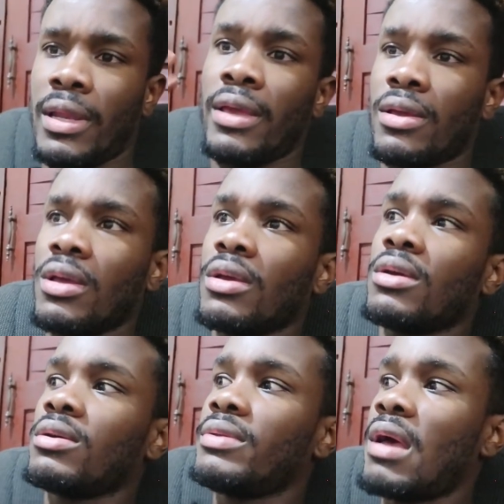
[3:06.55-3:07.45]
Like,
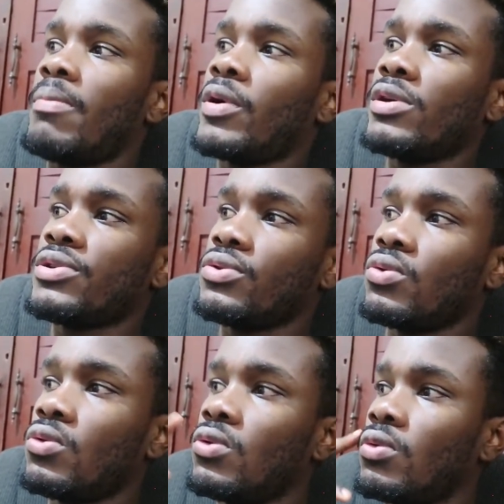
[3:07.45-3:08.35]
that person
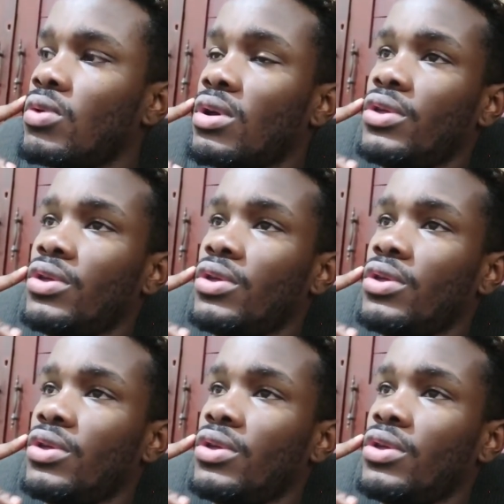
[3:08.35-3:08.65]
who